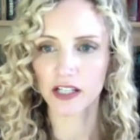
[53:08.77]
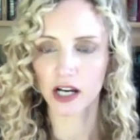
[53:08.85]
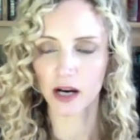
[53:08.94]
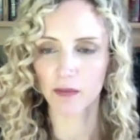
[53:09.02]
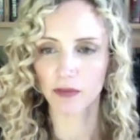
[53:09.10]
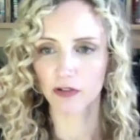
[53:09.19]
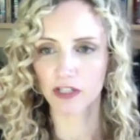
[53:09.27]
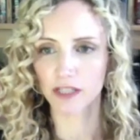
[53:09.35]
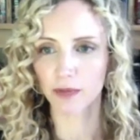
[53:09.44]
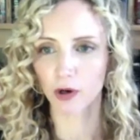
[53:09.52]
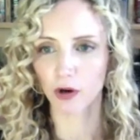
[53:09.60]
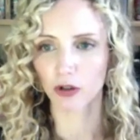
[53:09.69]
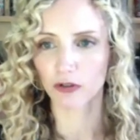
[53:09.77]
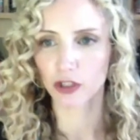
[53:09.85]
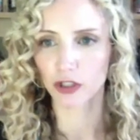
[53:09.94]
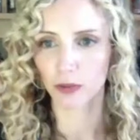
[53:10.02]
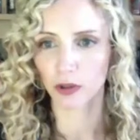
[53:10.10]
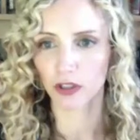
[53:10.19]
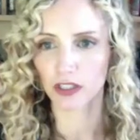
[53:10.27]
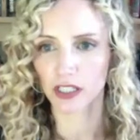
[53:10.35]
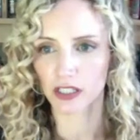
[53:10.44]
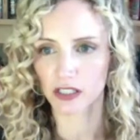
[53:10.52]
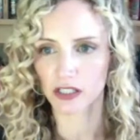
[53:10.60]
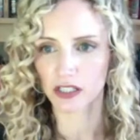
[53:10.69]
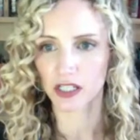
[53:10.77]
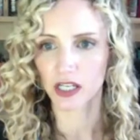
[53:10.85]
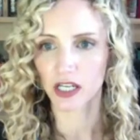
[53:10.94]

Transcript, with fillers: up the greasy pole of Tudor politics